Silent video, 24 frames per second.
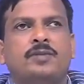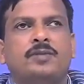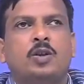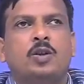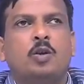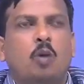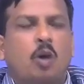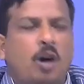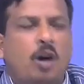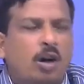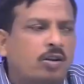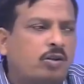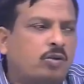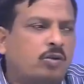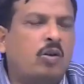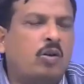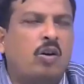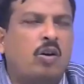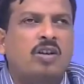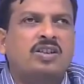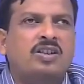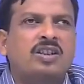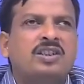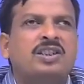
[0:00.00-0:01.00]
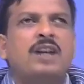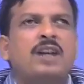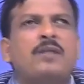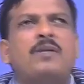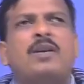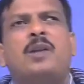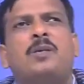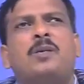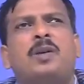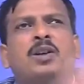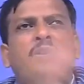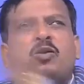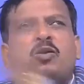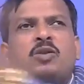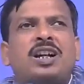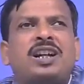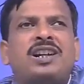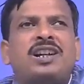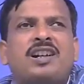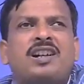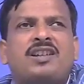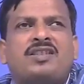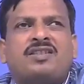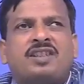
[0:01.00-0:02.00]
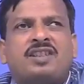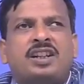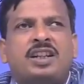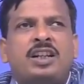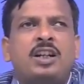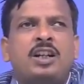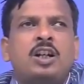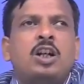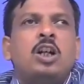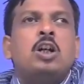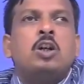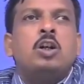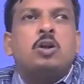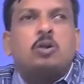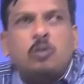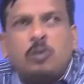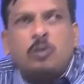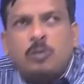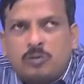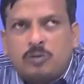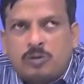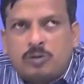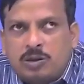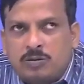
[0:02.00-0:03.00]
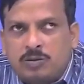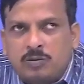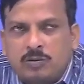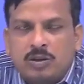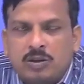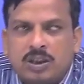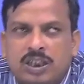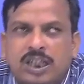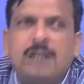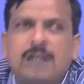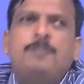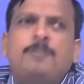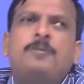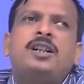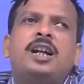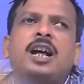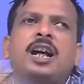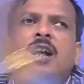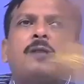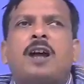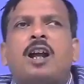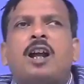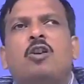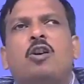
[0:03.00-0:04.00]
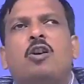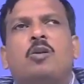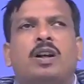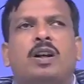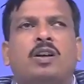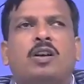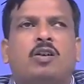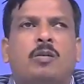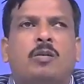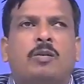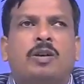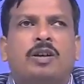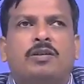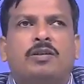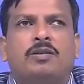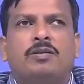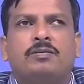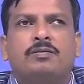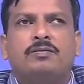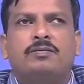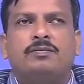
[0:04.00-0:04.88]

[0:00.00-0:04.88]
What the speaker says: Whole course is available to the industry to give their valuable comment,